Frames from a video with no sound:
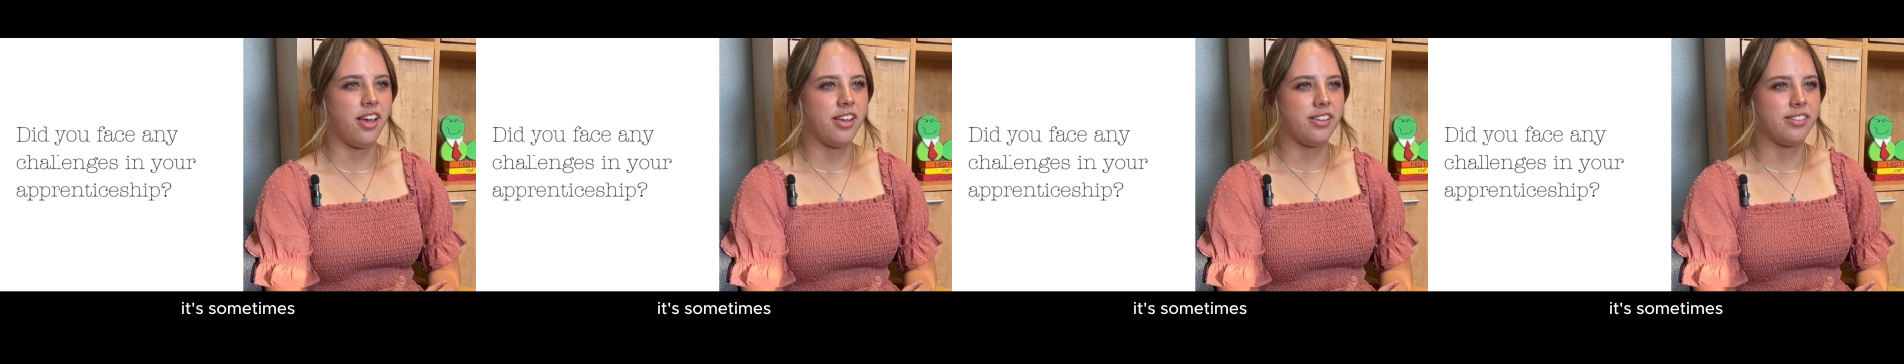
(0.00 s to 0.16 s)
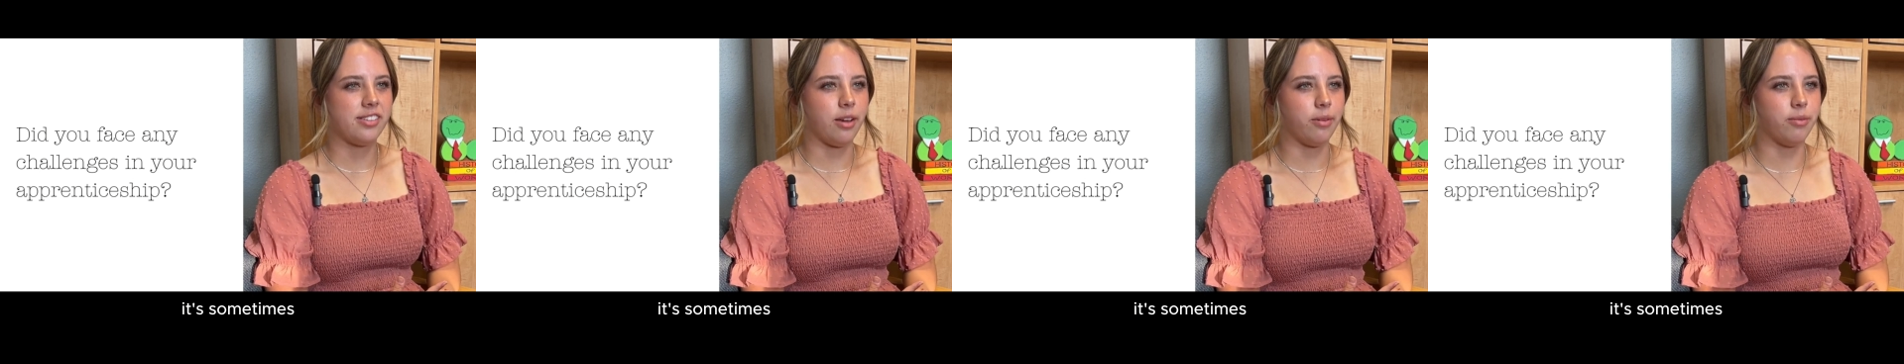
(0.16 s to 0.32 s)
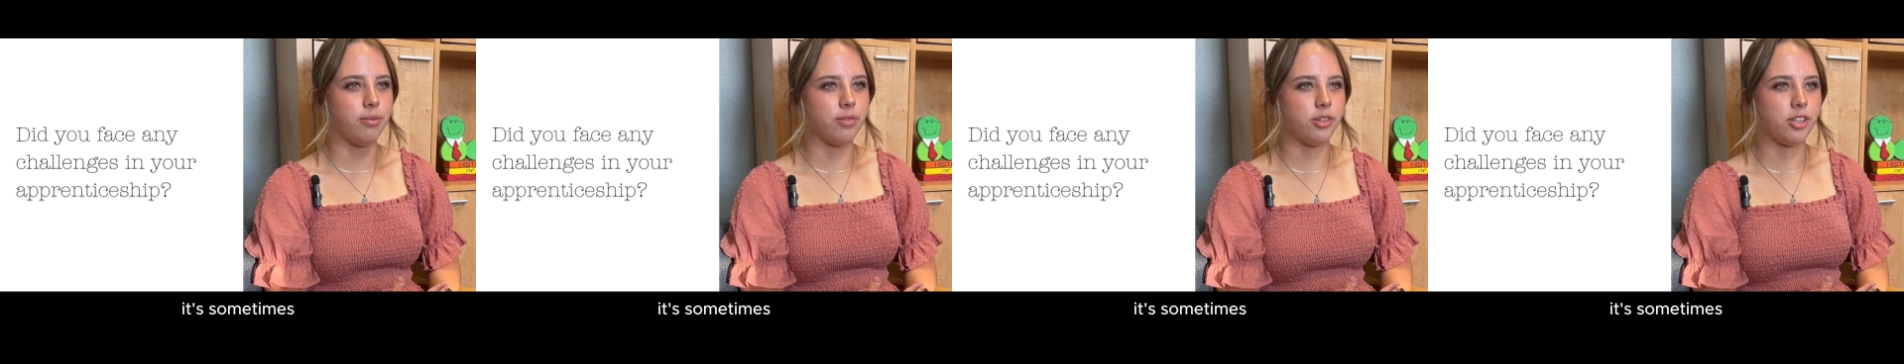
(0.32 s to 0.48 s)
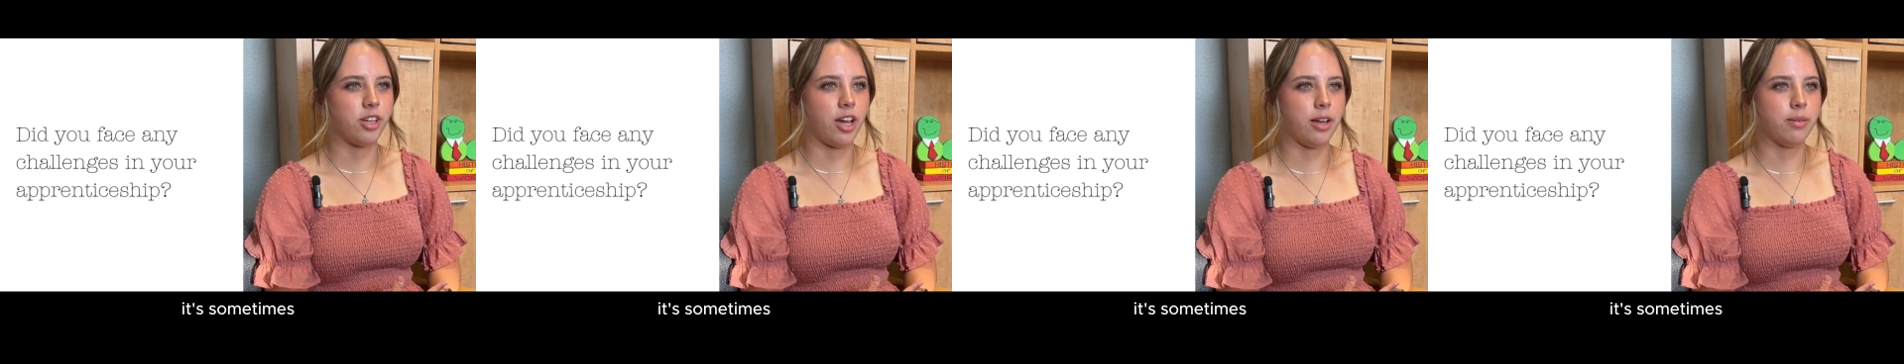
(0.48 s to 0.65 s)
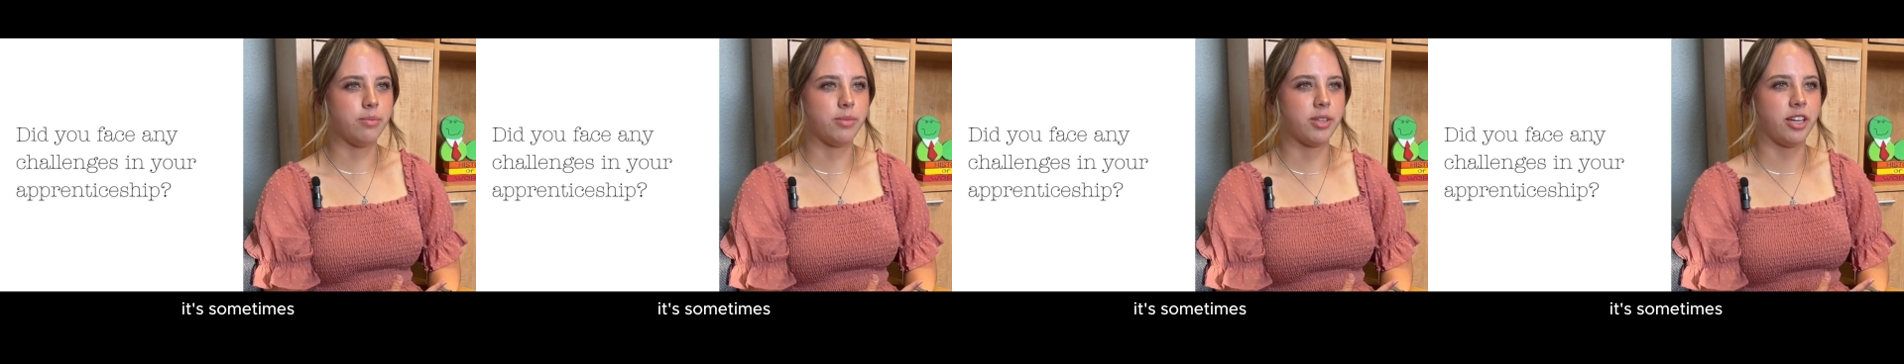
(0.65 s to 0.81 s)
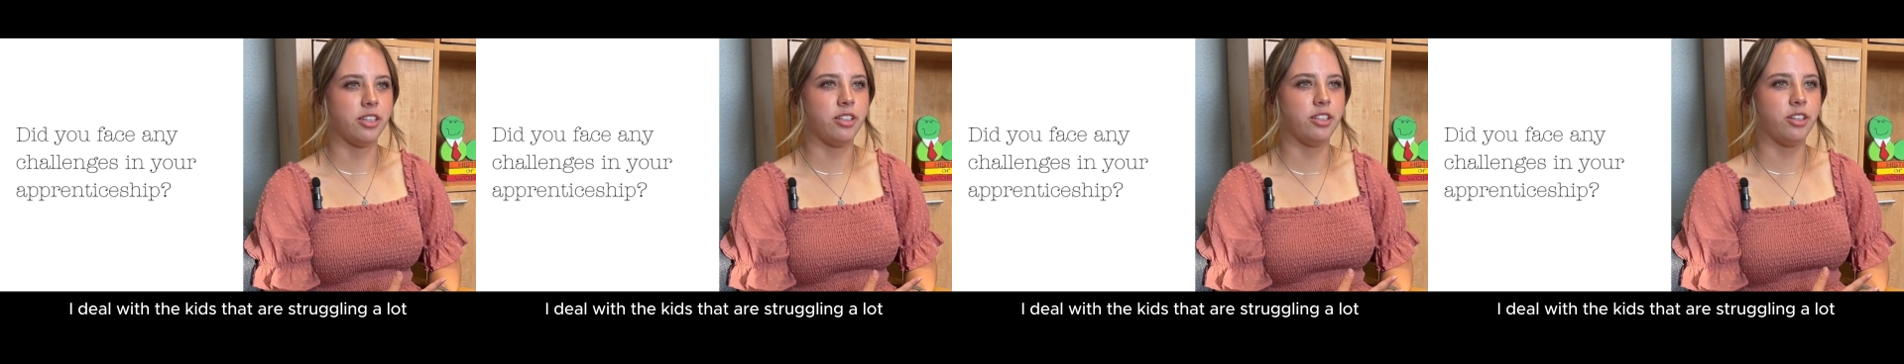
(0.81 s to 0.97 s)

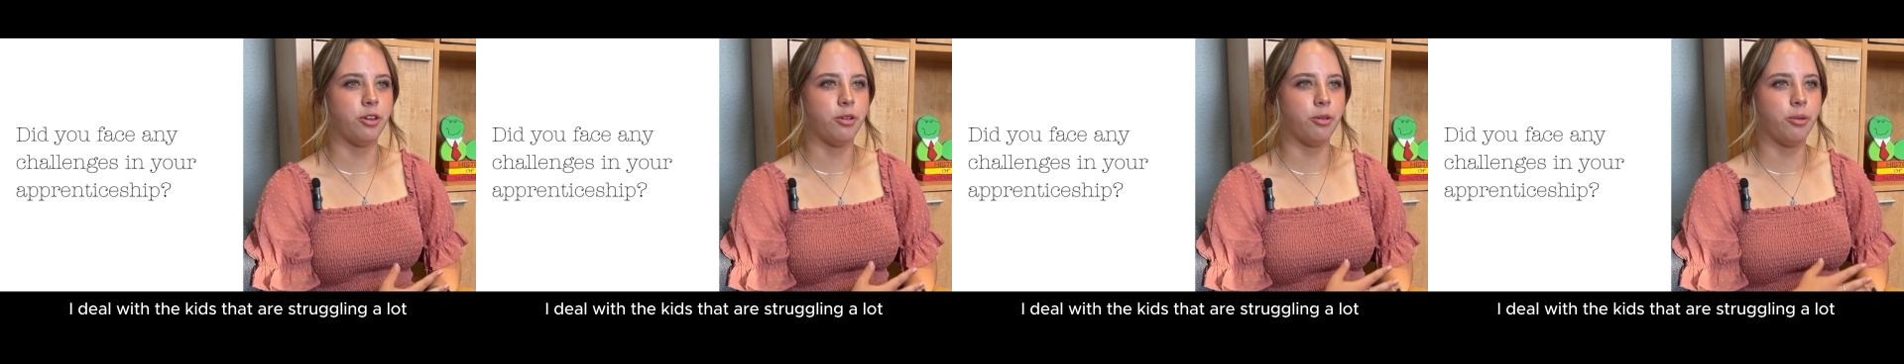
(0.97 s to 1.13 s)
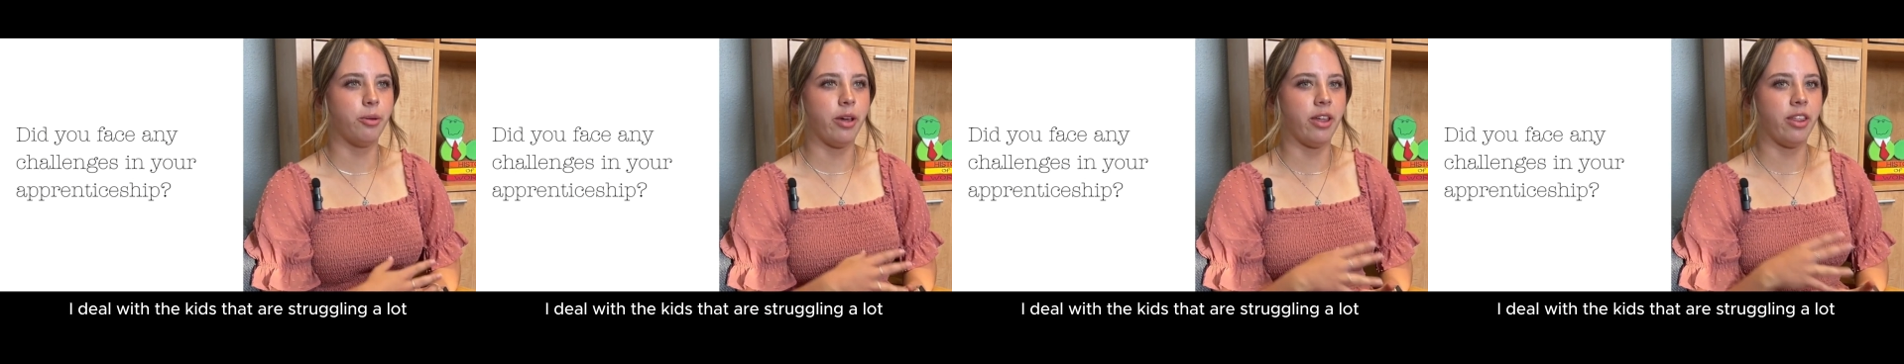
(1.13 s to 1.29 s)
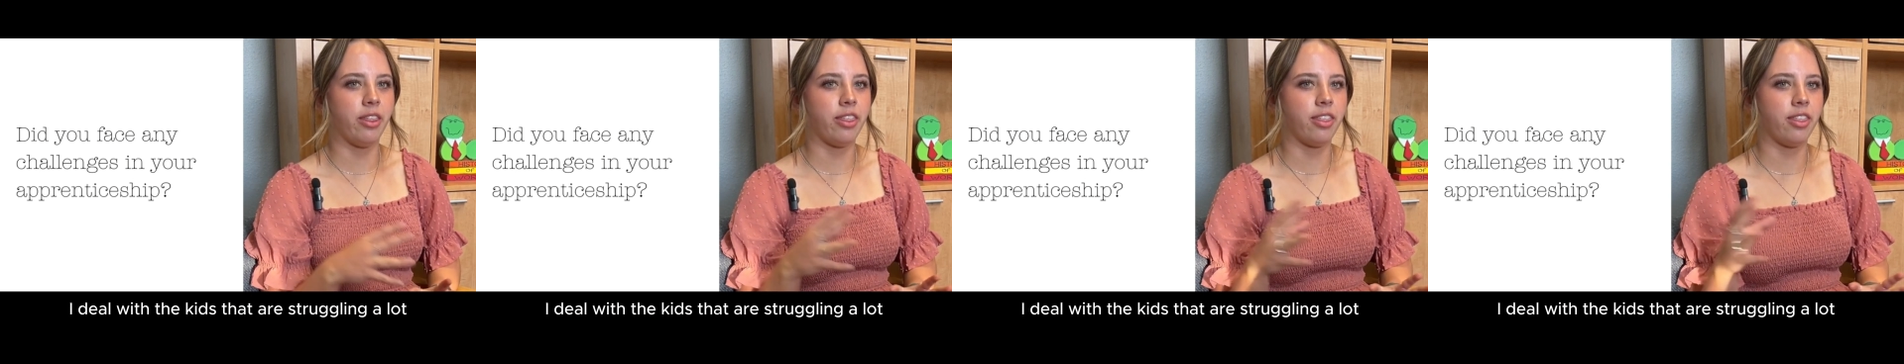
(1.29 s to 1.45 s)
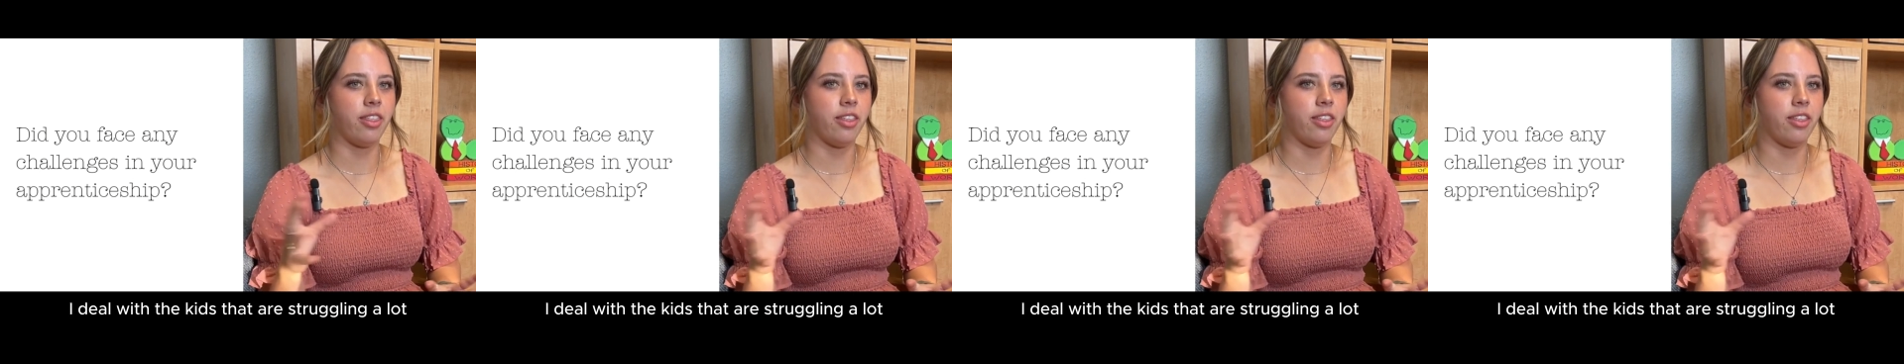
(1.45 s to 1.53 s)
sometimes I deal with